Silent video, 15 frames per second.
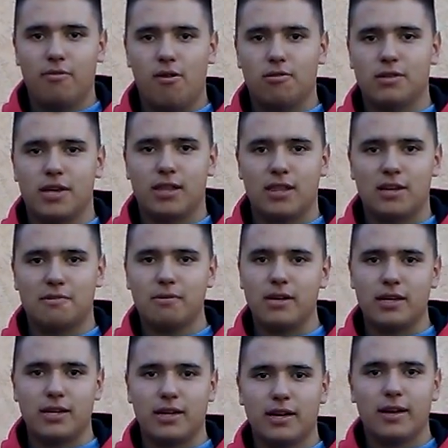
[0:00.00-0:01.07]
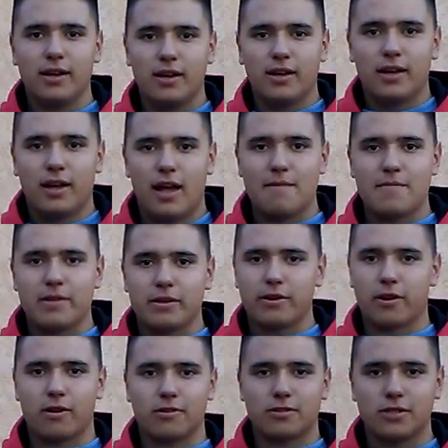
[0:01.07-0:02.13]
folks, I think we have been
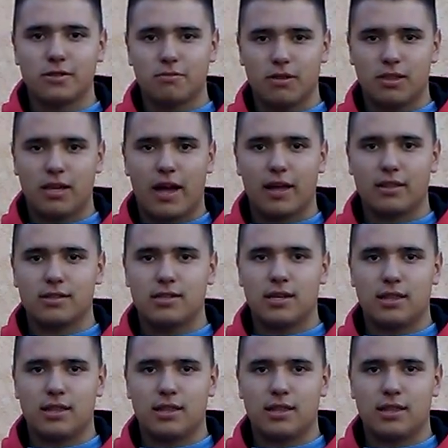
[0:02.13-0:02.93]
cursed with that,